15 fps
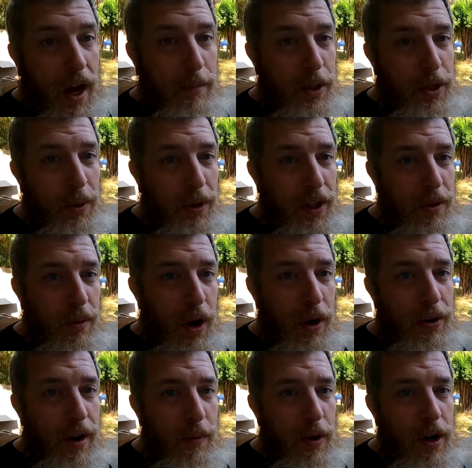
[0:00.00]
I'm the dork in the
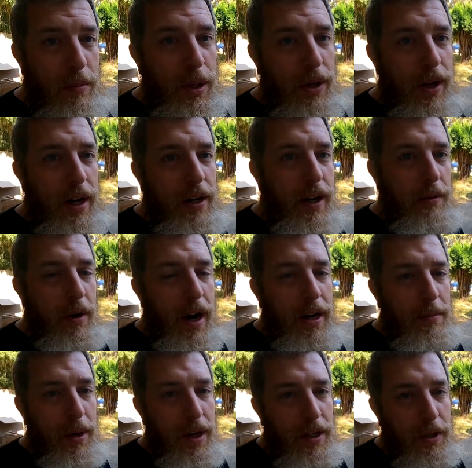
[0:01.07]
road and I want to be your internet
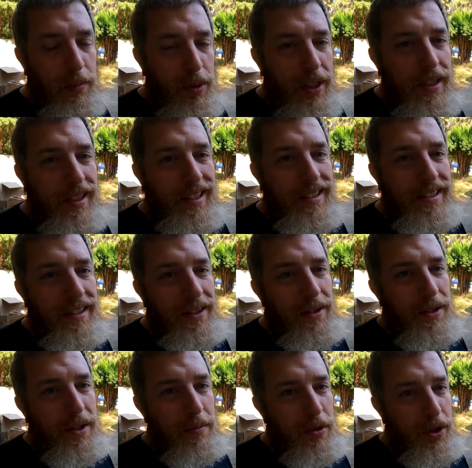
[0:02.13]
writing buddy, so please
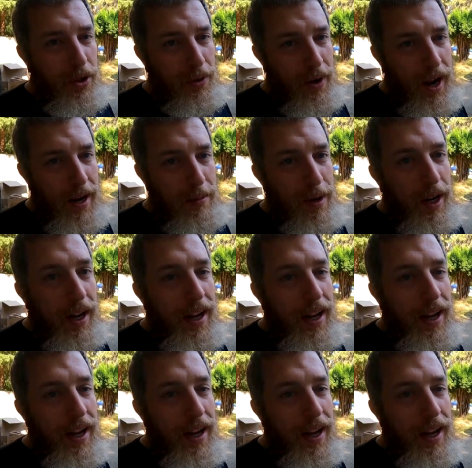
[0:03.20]
consider subscribing.